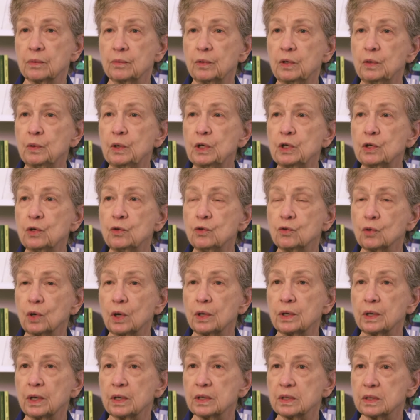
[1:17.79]
We do
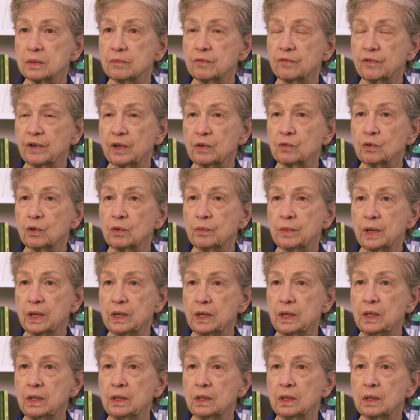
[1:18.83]
draw down some federal
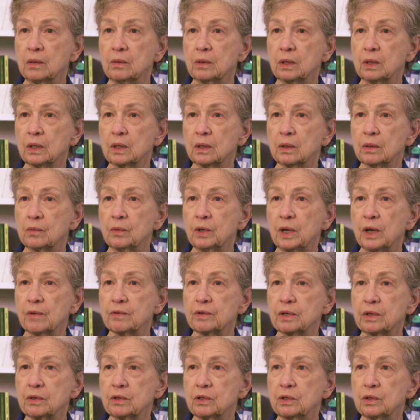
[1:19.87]
money, and we have
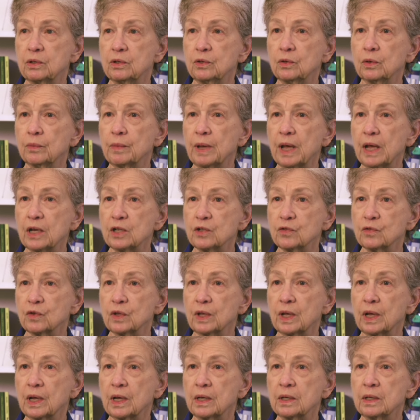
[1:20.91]
to do a match for
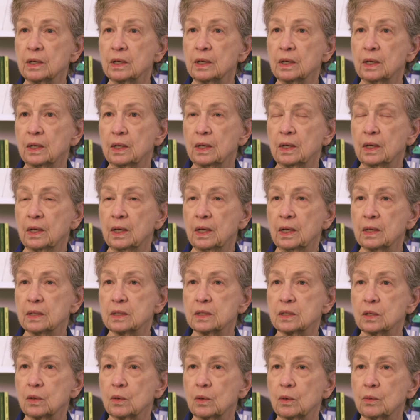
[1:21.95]
that. And
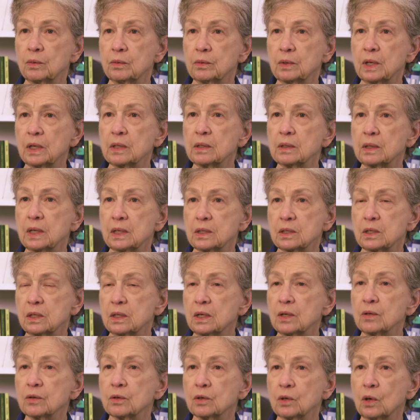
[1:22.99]
so that's
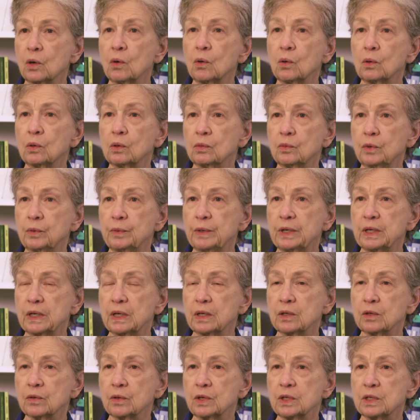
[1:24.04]
another goal, would be to
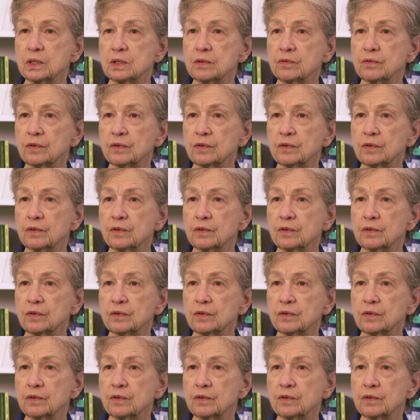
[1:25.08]
increase the